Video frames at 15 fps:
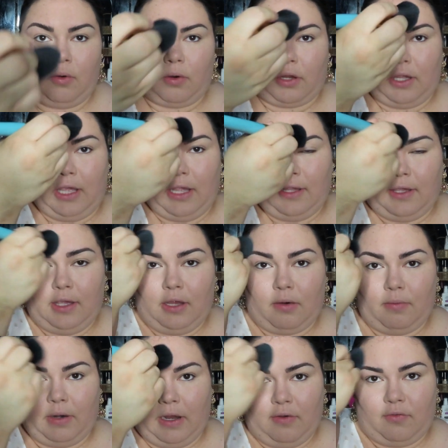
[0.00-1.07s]
or cakey or
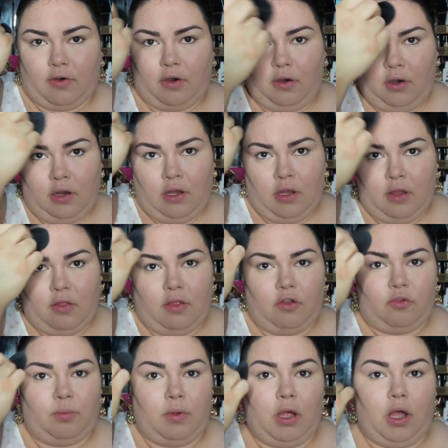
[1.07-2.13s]
whatever,
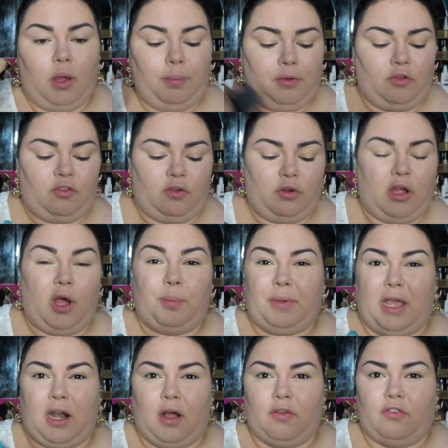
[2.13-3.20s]
this will help because it'll help
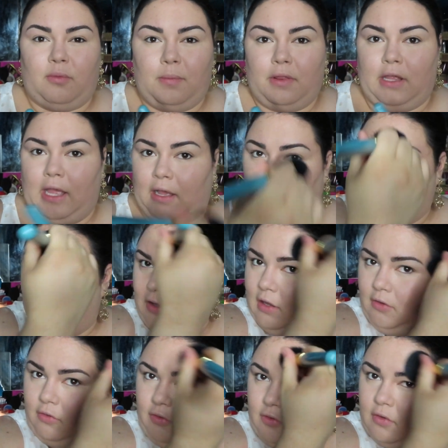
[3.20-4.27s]
get off some of the
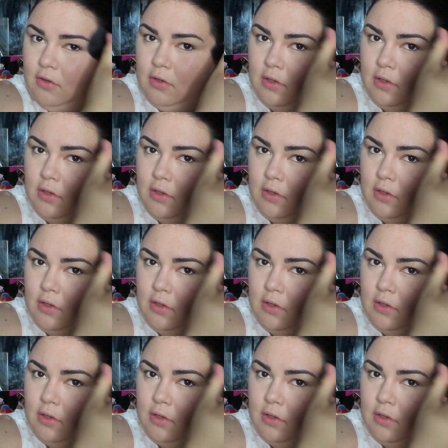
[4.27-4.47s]
excess.